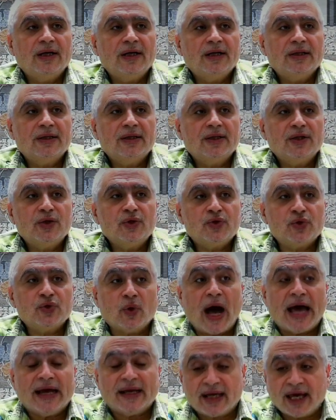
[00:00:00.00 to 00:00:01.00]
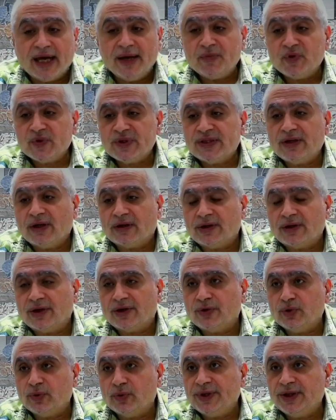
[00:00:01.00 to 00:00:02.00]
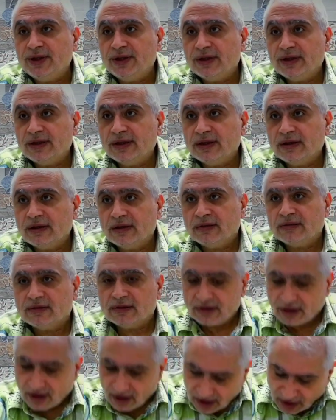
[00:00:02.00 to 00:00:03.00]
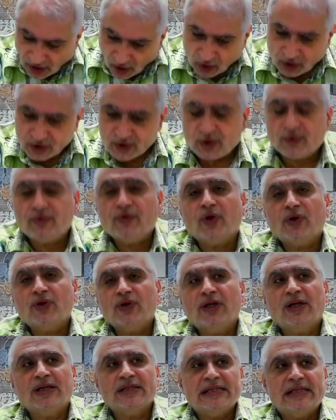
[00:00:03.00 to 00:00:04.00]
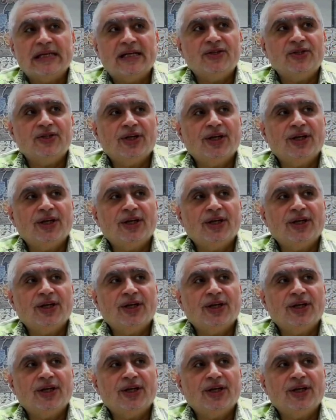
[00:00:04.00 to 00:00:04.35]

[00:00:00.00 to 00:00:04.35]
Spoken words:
So I came with Dr. Dube, also for translation,